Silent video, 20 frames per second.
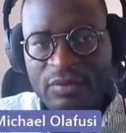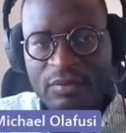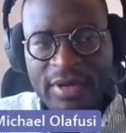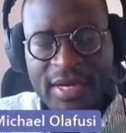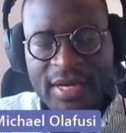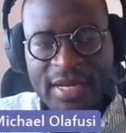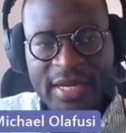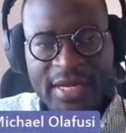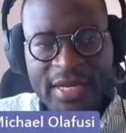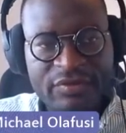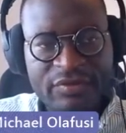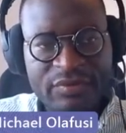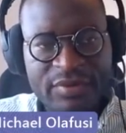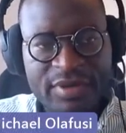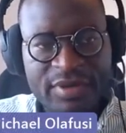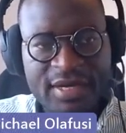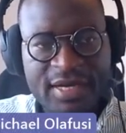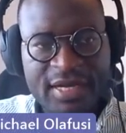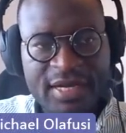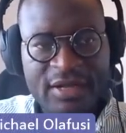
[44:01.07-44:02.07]
when I do
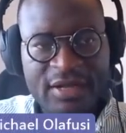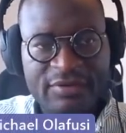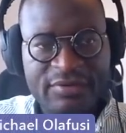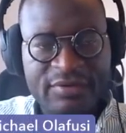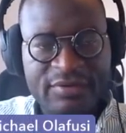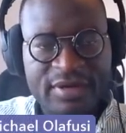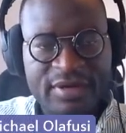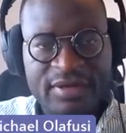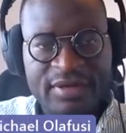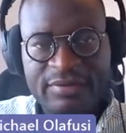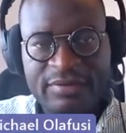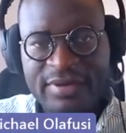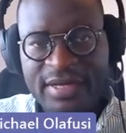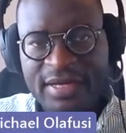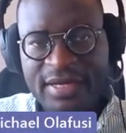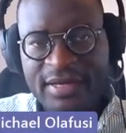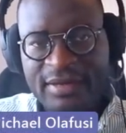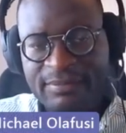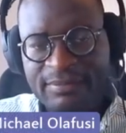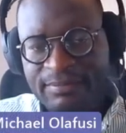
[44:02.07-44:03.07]
a calculate, when
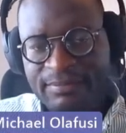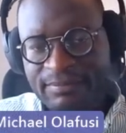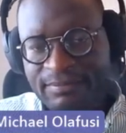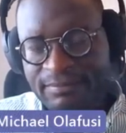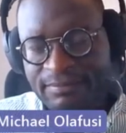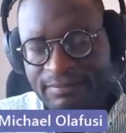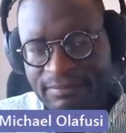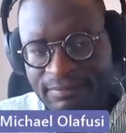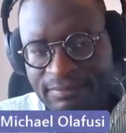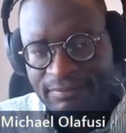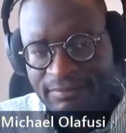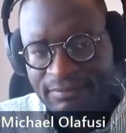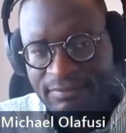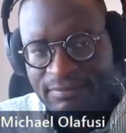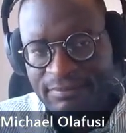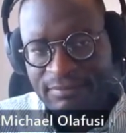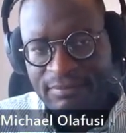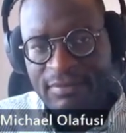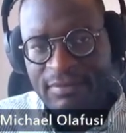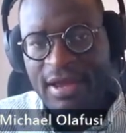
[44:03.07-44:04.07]
I
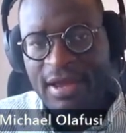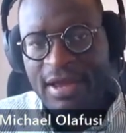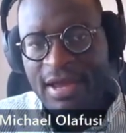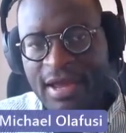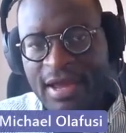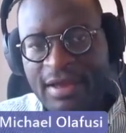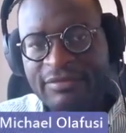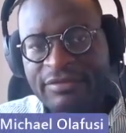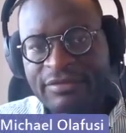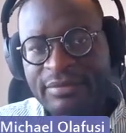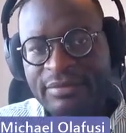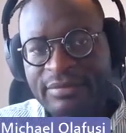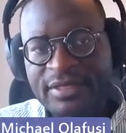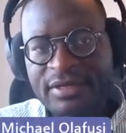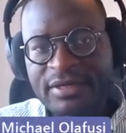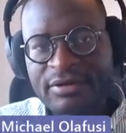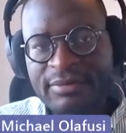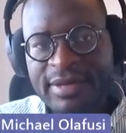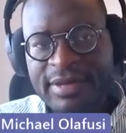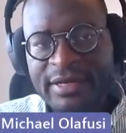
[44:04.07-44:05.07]
have
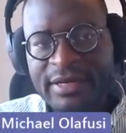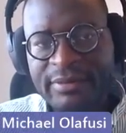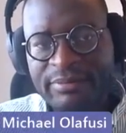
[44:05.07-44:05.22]
something on my